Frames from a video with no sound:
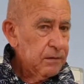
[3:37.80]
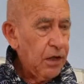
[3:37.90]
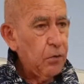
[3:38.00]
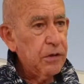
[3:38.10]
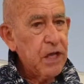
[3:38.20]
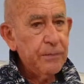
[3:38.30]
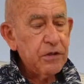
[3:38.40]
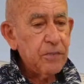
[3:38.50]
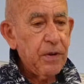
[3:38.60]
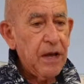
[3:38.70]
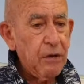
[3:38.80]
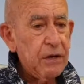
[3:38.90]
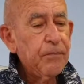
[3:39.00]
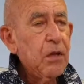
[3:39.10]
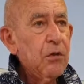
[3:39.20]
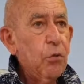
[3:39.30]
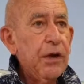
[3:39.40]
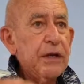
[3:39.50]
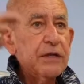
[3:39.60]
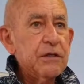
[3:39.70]
They all come into power,
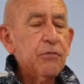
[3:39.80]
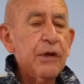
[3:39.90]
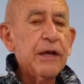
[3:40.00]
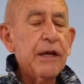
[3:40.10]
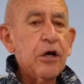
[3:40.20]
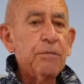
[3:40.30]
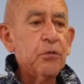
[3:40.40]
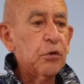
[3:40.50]
we're gonna help